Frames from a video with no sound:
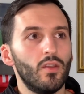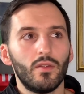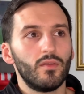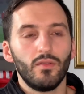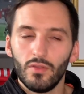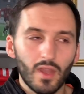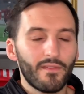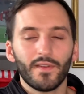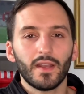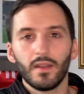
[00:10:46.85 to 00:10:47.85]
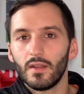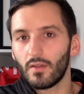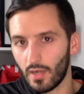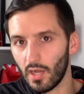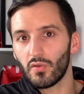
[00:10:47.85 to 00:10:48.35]
nothing
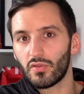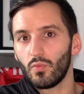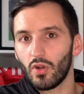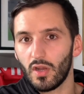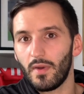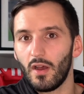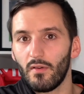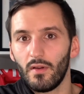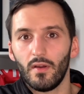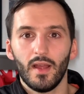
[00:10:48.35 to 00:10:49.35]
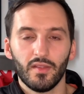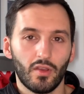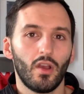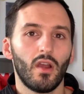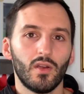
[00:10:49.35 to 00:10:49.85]
close to what Kamara and
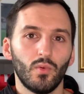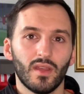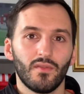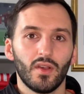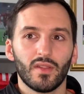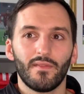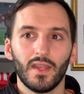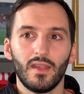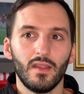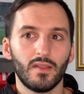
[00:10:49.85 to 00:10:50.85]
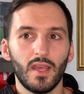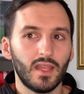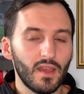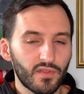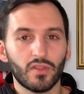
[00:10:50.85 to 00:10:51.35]
Zakaria will give us. I think he
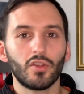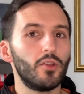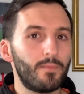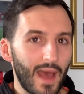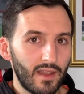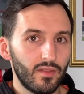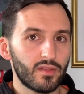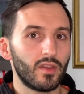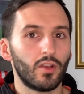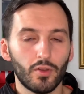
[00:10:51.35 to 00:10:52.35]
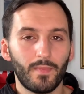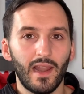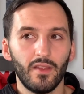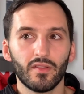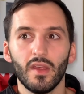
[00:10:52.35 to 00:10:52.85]
gives us a good balance.
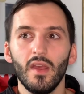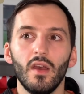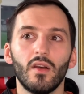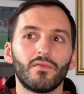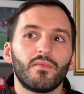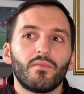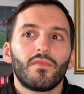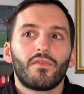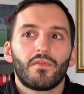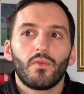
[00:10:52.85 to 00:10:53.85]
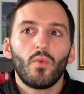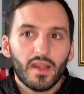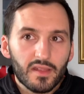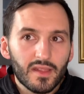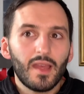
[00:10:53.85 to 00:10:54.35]
From what
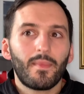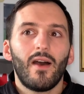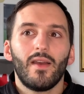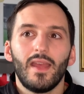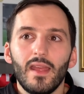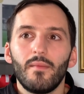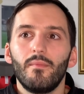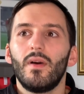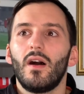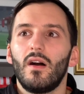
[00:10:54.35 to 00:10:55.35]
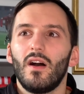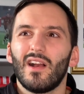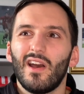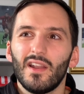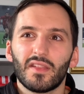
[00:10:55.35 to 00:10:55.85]
I see about him, I
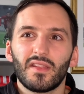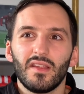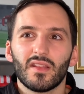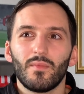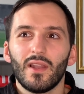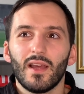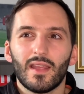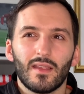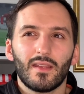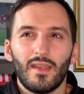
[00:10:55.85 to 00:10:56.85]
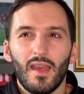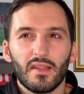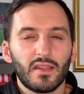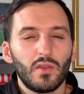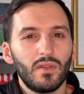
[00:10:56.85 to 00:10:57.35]
kind of see someone like
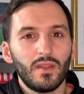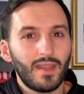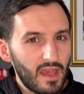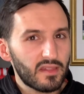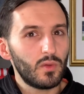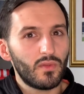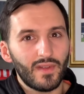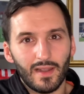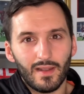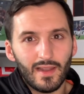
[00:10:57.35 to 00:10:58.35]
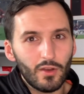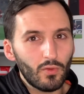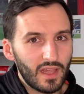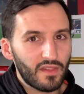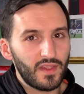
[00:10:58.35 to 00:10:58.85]
Kessie with a
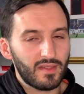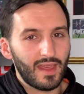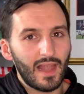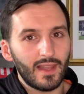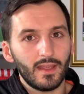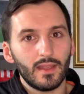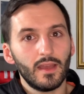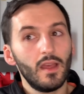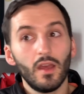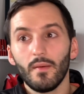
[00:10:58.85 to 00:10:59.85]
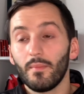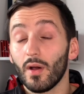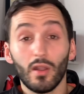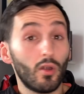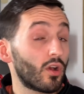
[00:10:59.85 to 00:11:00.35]
little less physicality, but
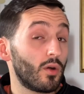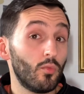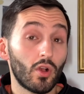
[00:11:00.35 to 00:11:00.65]
a lot more